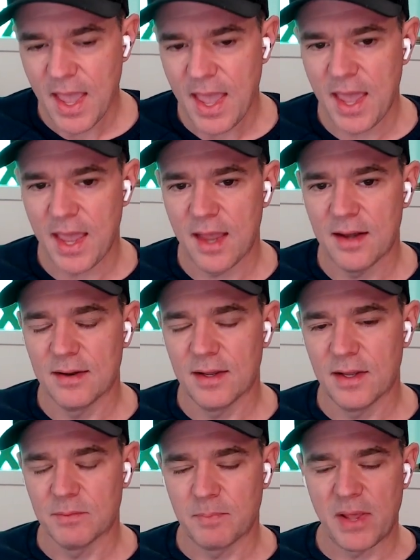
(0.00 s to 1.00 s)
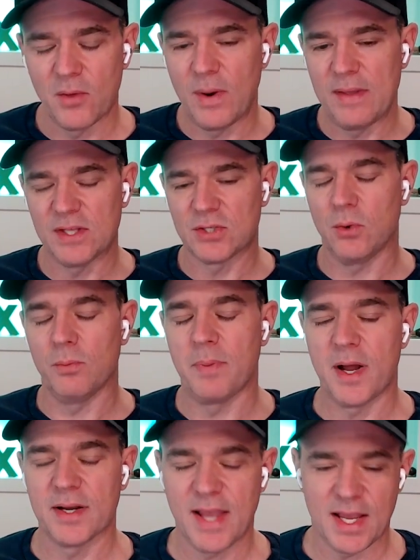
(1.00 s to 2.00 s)
And by the way, this whole
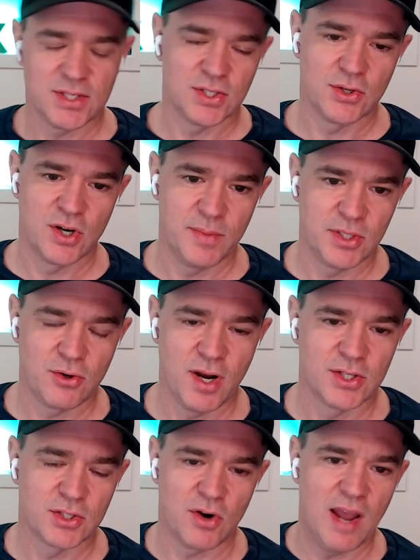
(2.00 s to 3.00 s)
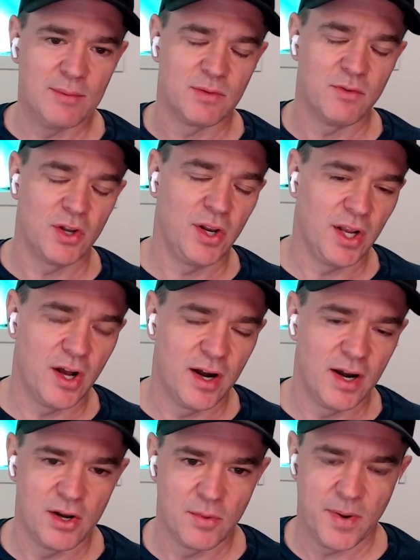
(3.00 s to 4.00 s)
podcast is going to be transcribed. So if you click on
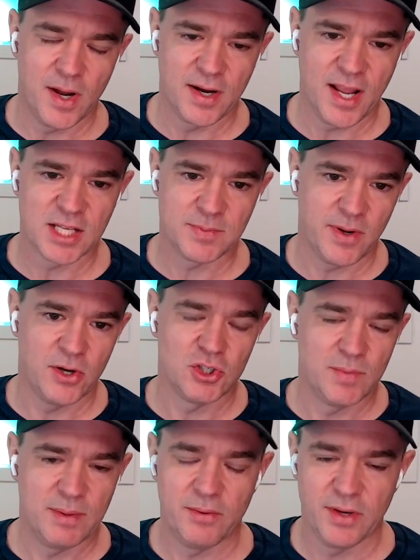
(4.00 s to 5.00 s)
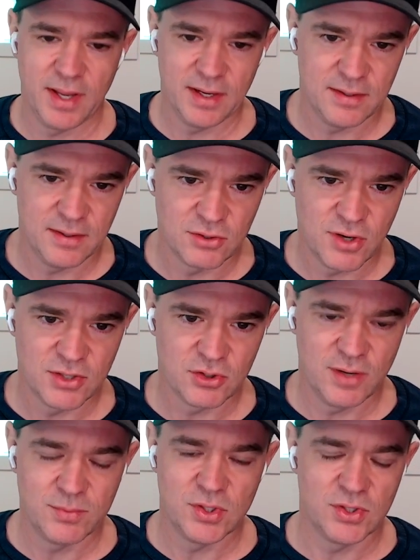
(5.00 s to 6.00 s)
it in your podcast player, you should be able to get to the
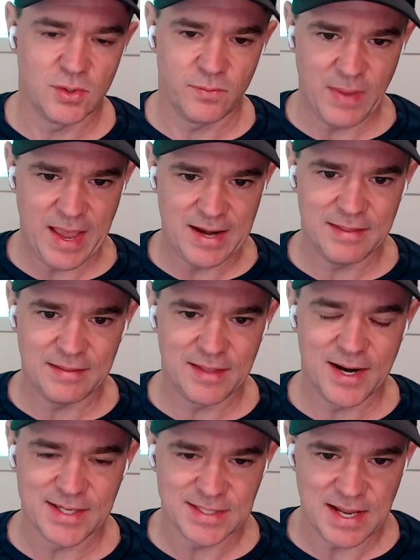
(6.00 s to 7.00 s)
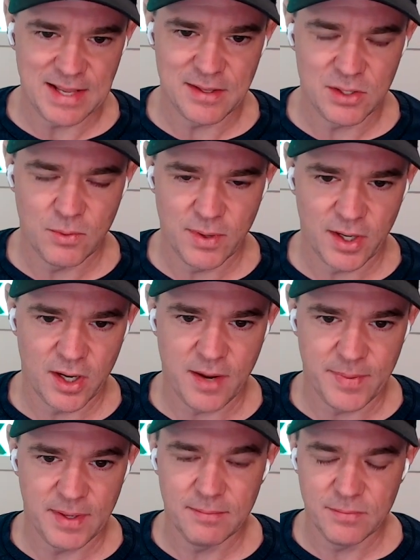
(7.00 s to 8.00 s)
transcription. So anything that I say that you want to
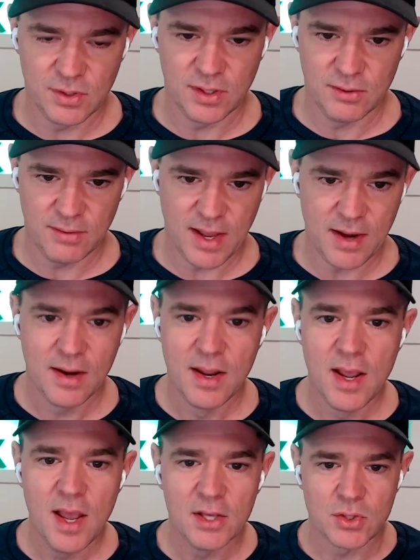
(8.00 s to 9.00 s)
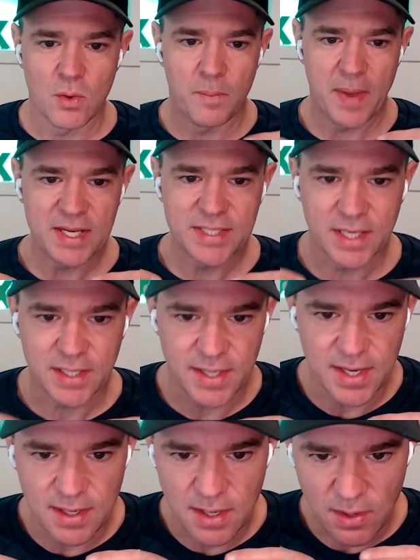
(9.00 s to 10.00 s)
copy, you could do that. So
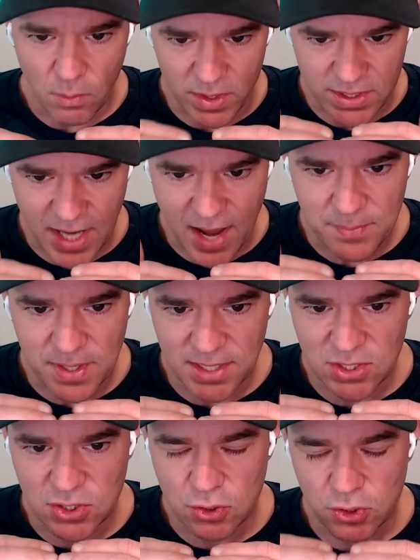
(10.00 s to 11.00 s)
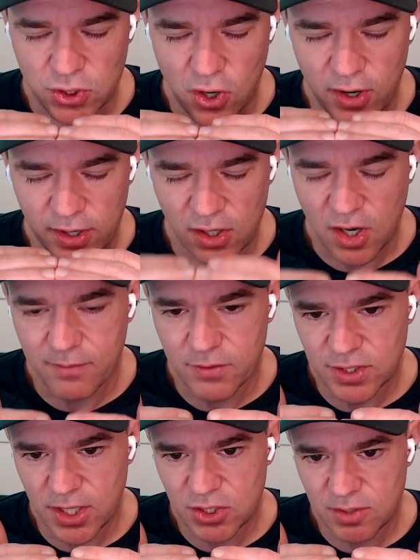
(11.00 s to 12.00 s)
basically what's happening is you're starting a
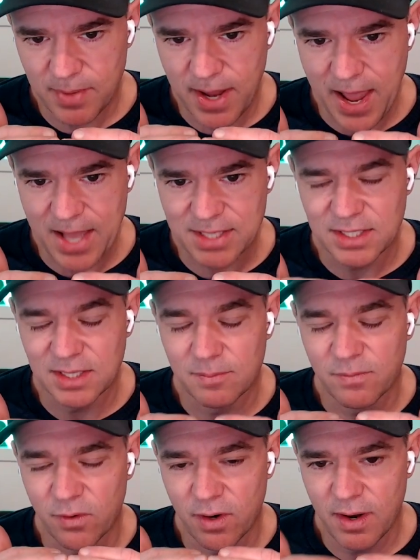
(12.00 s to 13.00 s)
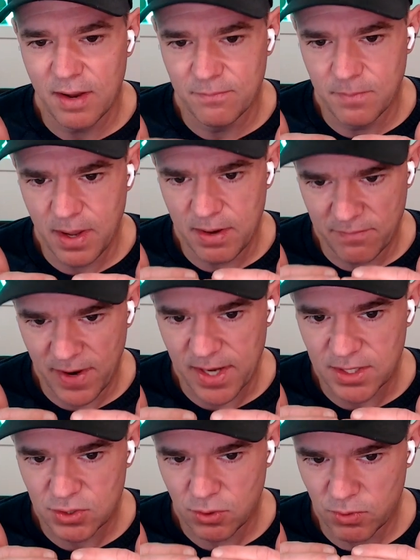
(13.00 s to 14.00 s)
conversation by asking them for
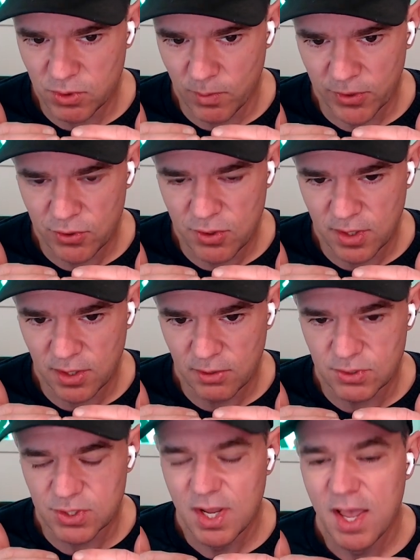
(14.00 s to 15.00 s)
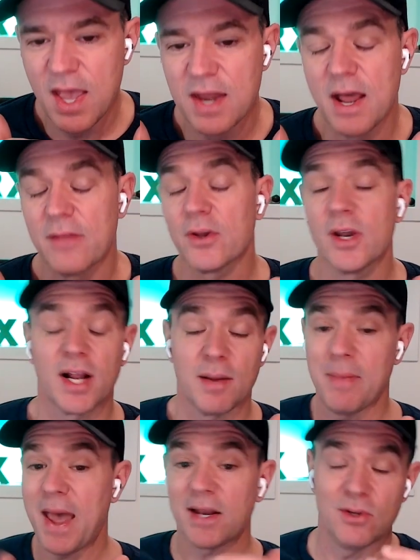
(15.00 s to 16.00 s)
advice. Who's a realtor you can use? Now they're going to come
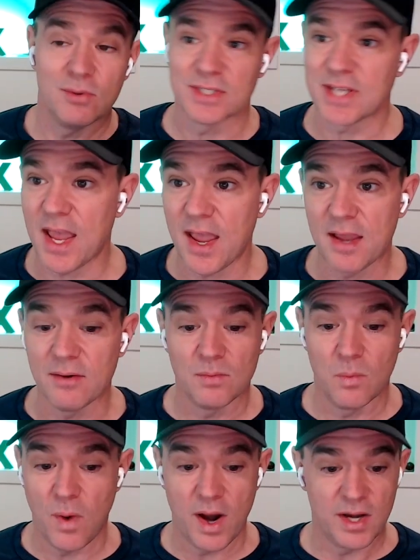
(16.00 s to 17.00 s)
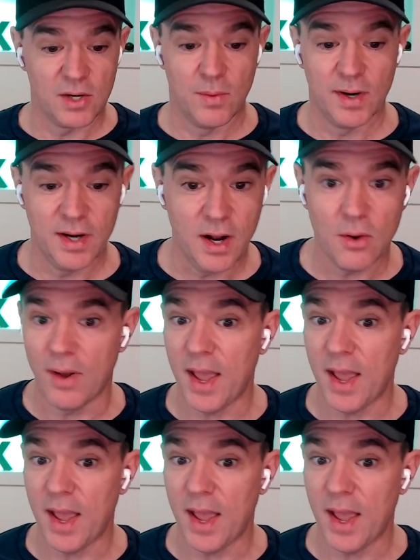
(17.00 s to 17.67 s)
back to you and say, why do you want to know?